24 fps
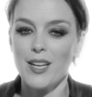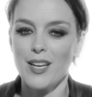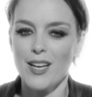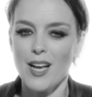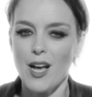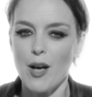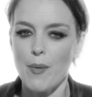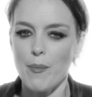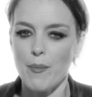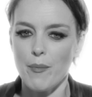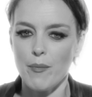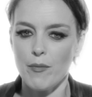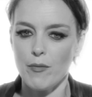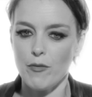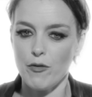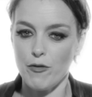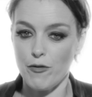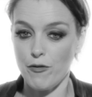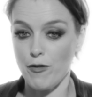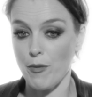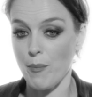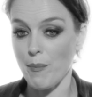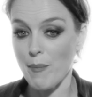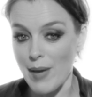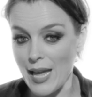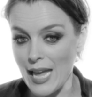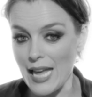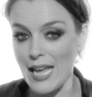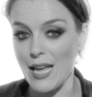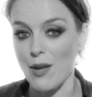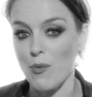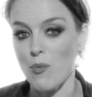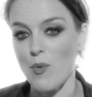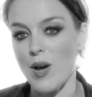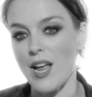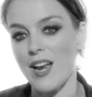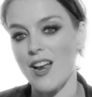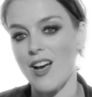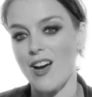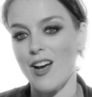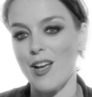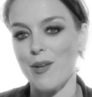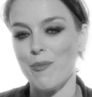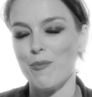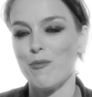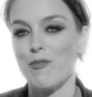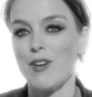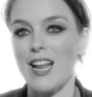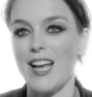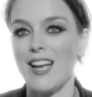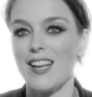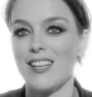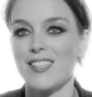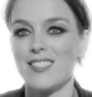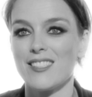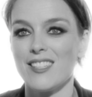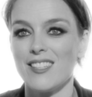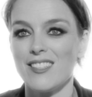come for me when I'm relaxed,